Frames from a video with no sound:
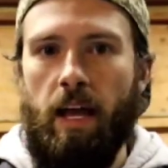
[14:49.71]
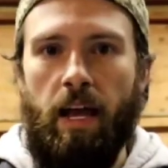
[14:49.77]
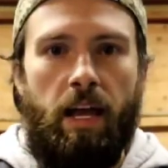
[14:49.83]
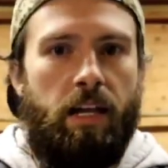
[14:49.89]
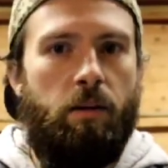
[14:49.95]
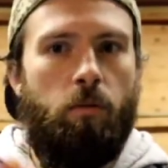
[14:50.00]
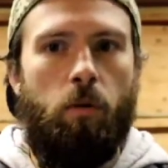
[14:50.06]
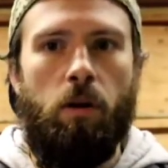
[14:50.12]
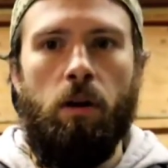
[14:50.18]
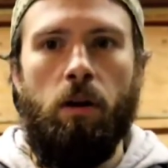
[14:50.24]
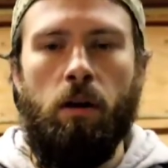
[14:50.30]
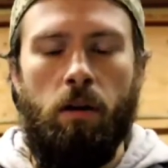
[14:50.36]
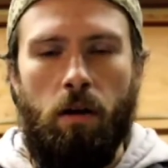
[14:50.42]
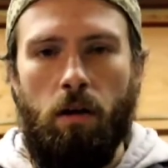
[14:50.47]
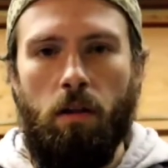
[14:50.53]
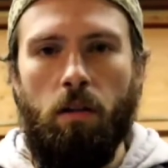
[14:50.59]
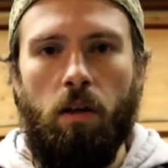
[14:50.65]

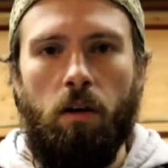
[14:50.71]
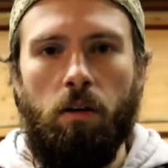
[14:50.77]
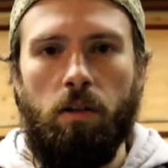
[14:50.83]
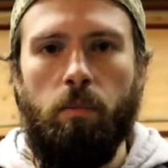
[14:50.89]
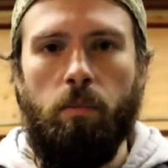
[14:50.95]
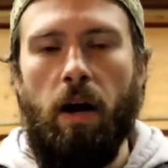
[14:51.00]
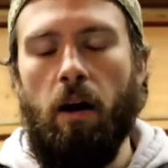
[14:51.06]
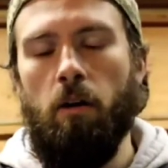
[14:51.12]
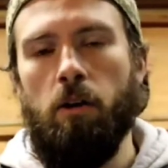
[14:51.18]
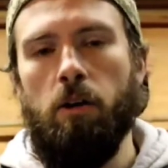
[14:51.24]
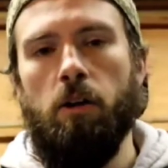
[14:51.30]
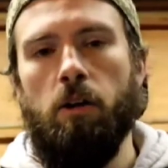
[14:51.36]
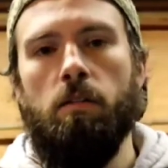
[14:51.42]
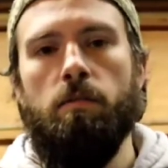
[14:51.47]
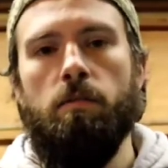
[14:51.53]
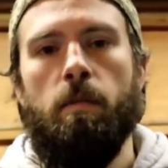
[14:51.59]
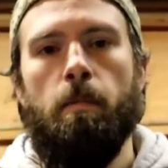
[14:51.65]
anywhere along the power
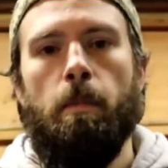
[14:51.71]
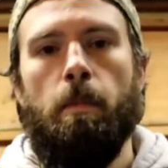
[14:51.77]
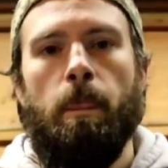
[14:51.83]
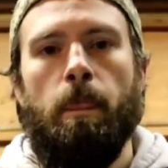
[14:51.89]
curve.